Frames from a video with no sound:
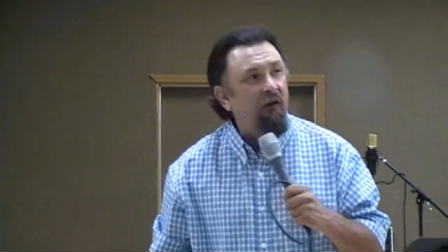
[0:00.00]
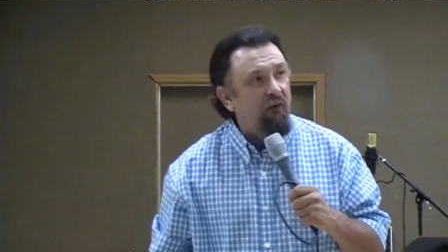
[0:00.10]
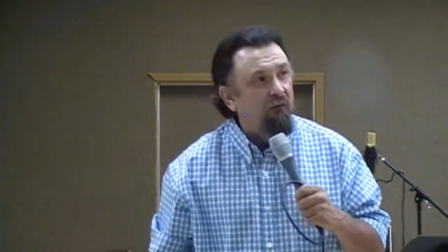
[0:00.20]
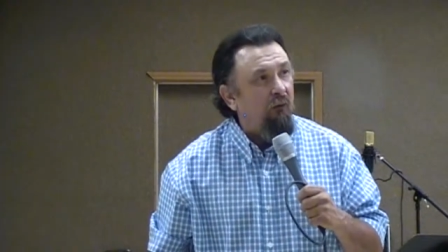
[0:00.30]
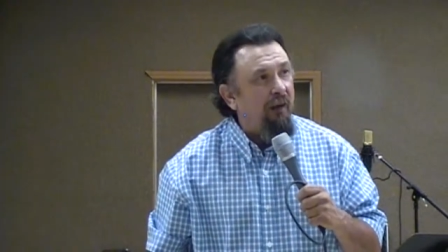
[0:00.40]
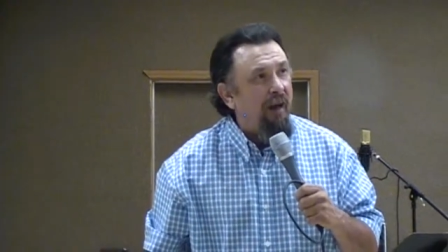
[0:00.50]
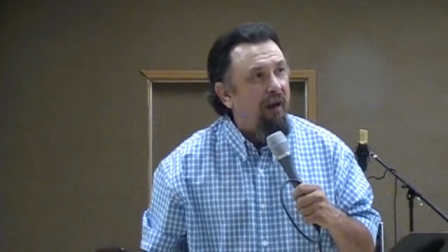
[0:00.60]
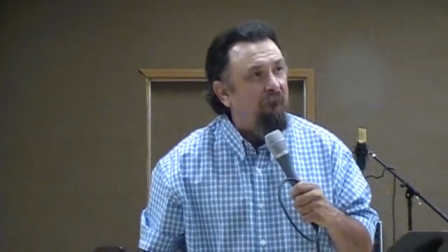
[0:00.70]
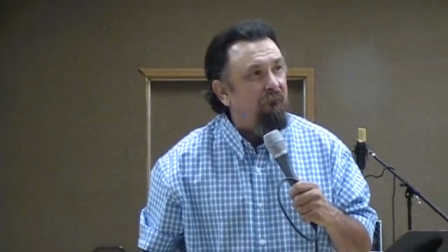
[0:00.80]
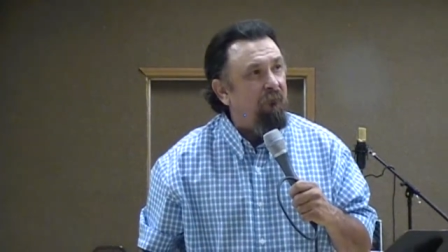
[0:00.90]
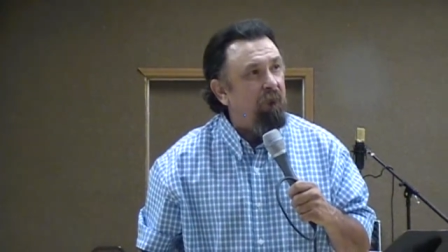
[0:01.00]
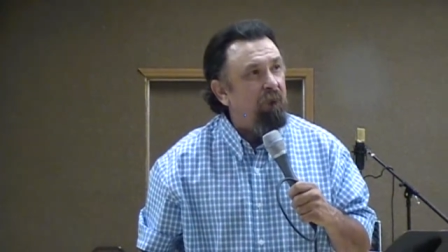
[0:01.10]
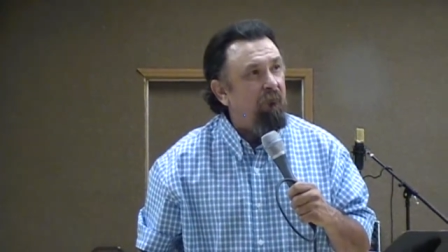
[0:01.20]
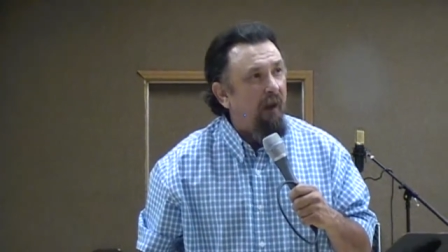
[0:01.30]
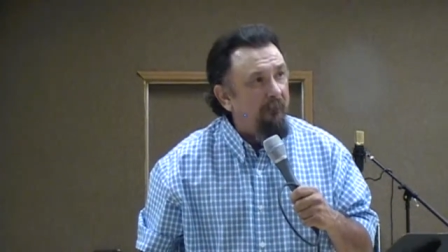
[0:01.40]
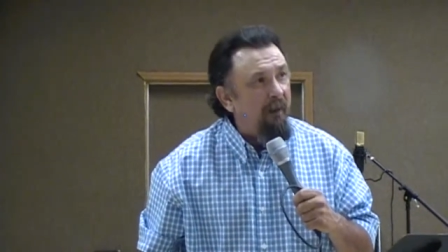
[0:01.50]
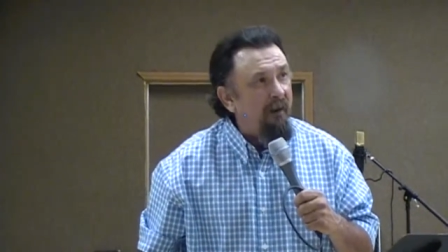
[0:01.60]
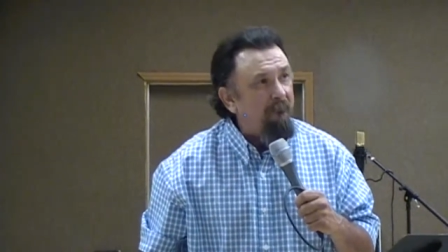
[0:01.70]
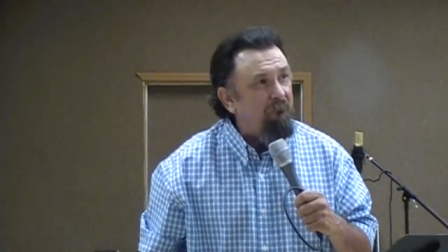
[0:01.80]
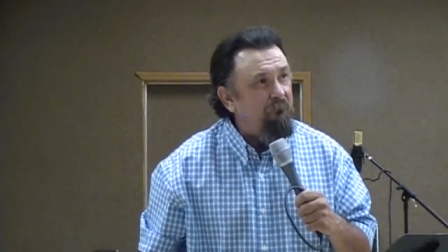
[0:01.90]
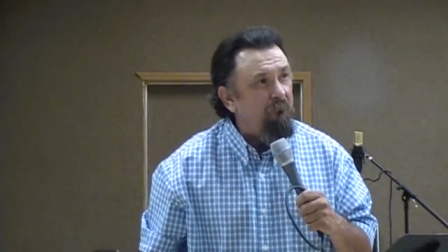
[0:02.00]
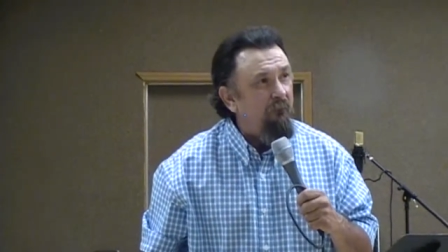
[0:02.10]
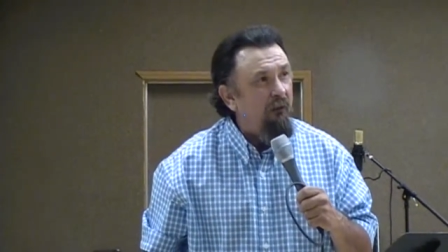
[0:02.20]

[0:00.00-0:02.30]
in your life. Amen?